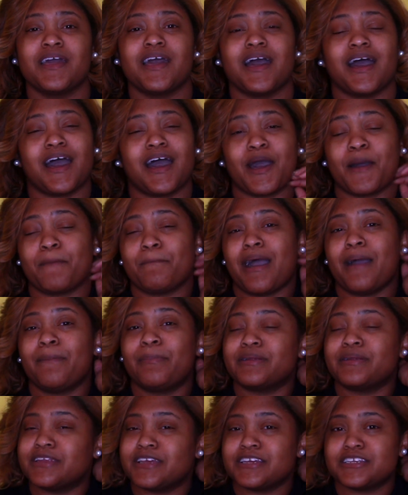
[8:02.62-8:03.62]
My
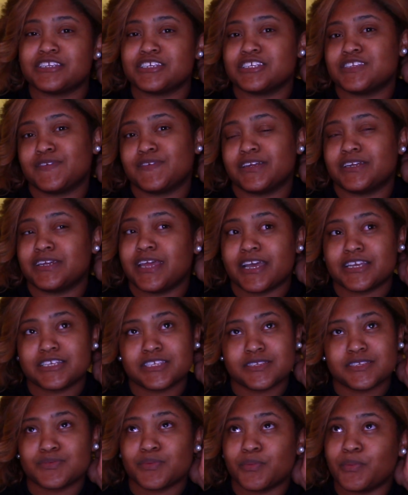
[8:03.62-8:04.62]
predictions for
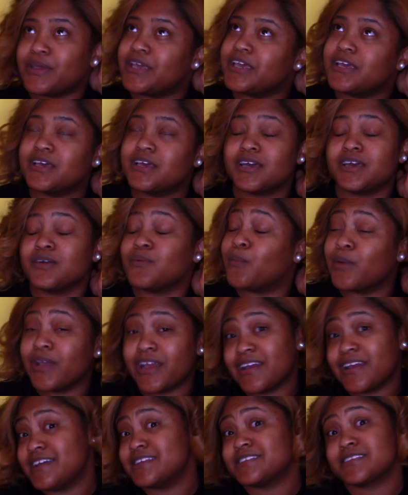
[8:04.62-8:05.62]
next week.
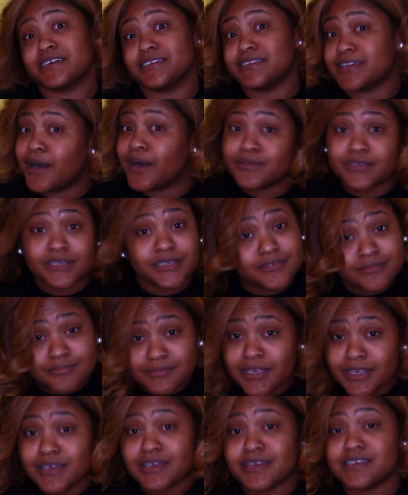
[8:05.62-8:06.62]
Where is Condola?
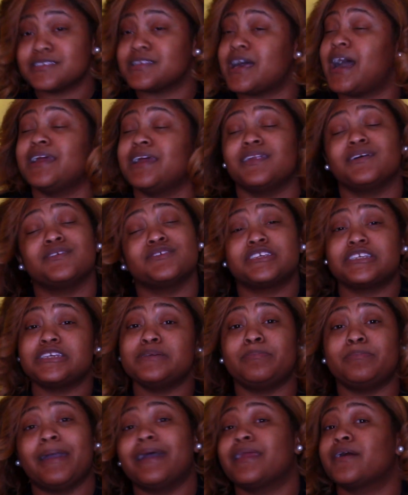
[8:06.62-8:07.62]
Because I know
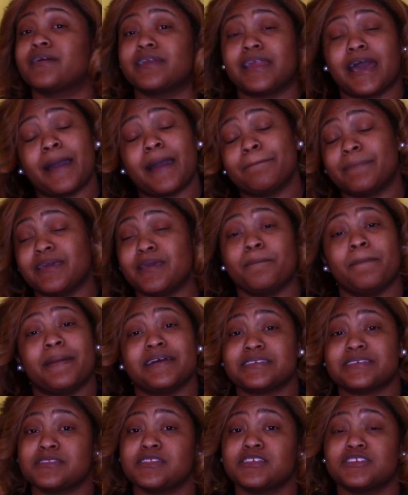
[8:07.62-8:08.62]
she better not be
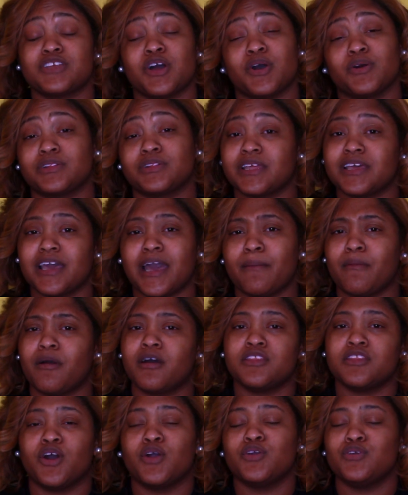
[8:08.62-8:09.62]
messing this whole thing up.
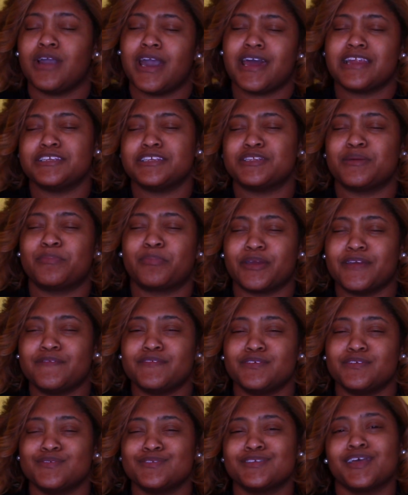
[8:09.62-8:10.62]
Although you kind of see the
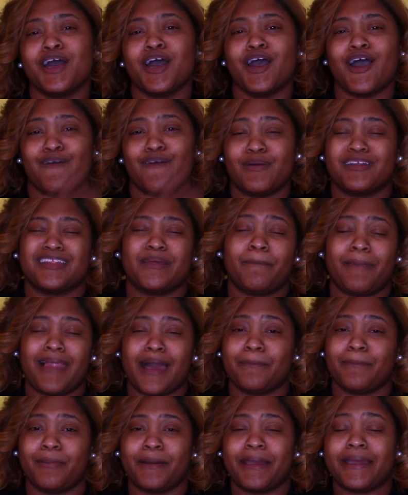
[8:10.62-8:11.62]
previews of what the
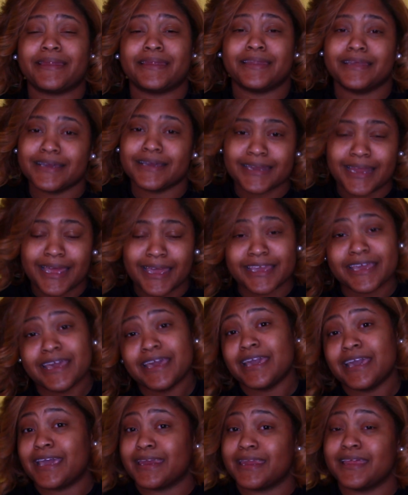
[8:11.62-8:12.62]
block party look like.
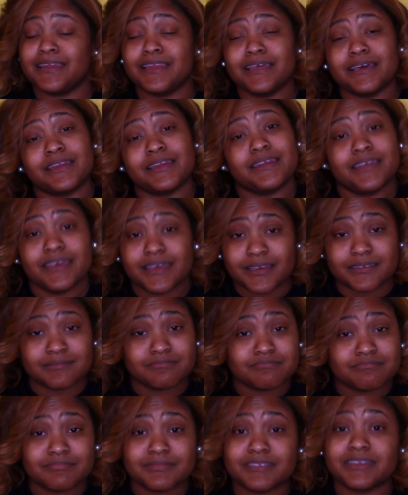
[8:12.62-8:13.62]
And they look lit.
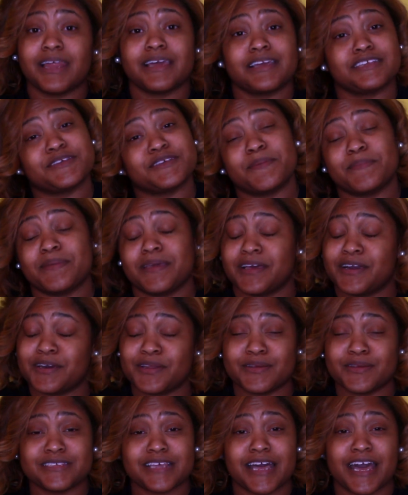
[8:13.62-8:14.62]
Look like it's going to be a good
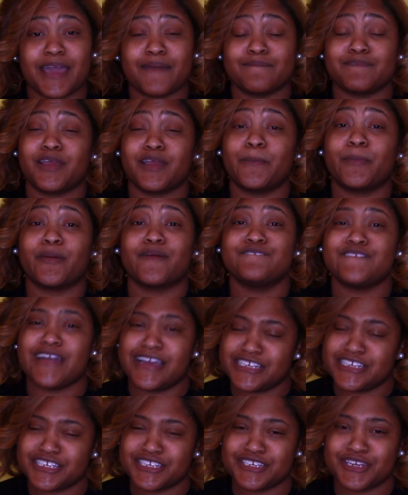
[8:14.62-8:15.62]
old time. Very
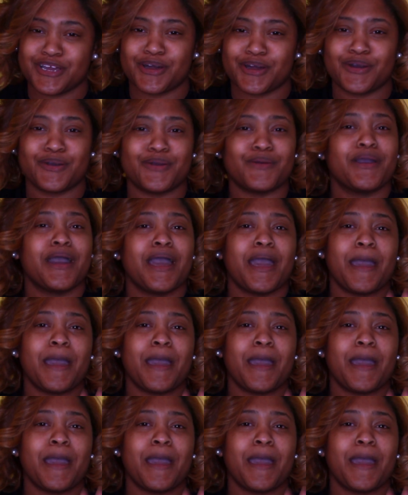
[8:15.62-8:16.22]
professional.